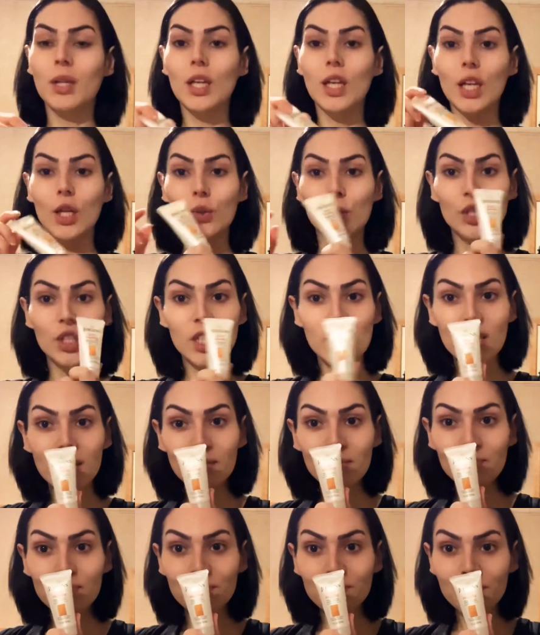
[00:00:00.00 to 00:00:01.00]

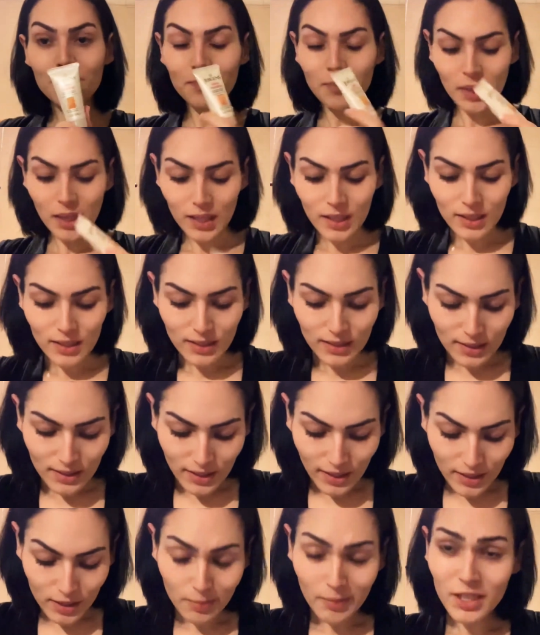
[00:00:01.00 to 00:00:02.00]
lotion, because
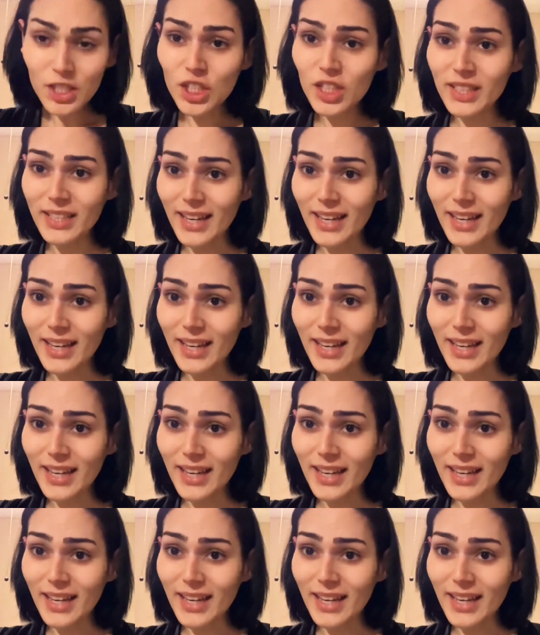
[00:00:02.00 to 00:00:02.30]
especially